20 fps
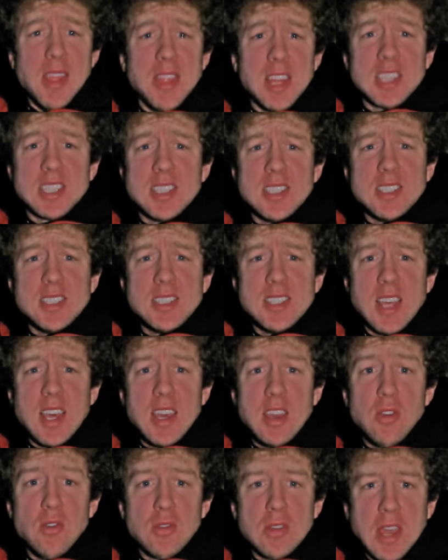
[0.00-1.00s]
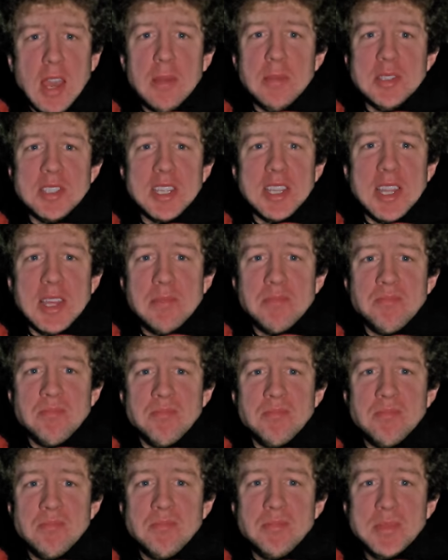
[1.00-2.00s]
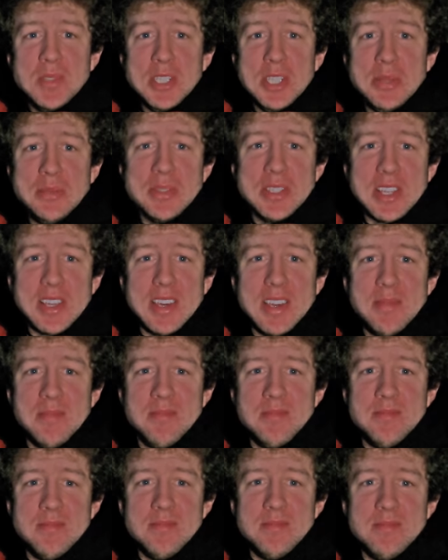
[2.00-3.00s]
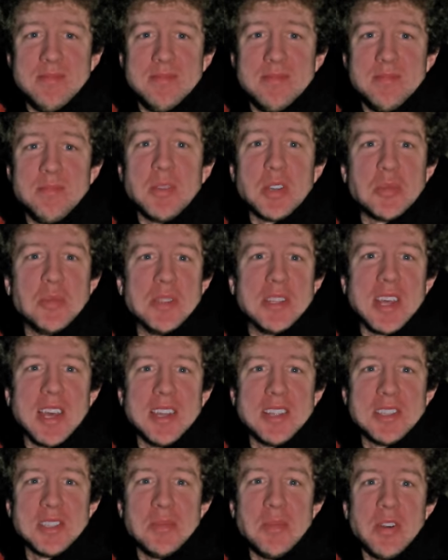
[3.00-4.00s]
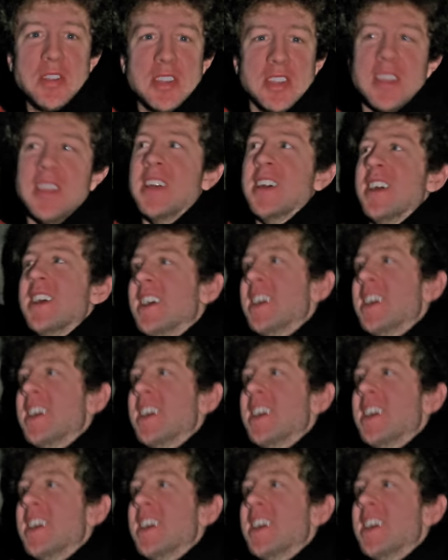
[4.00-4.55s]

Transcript: This is uh, Old Cammy's the name. Sheep's the game. Must be tired this morning.